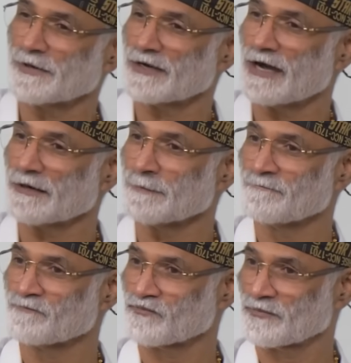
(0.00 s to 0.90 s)
up or not
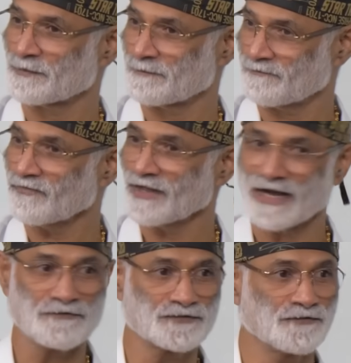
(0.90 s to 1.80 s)
hmm?
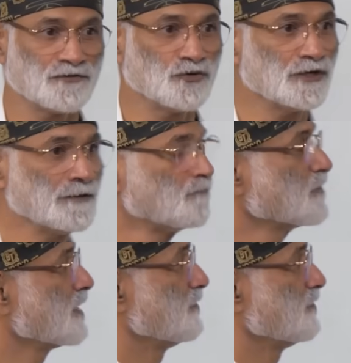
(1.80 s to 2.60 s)
after food.